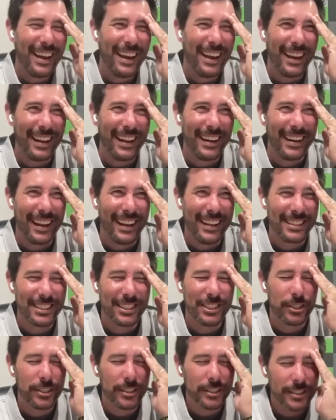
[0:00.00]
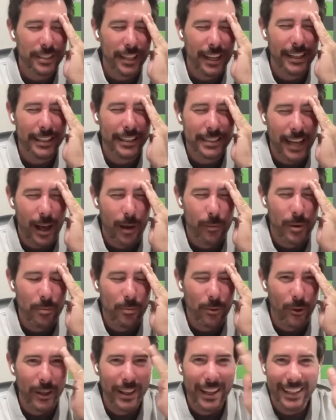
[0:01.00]
It, it's just like Tommy
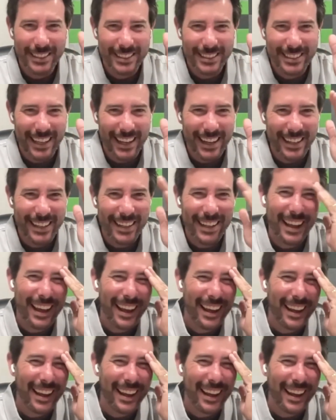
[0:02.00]
Boy, that scene.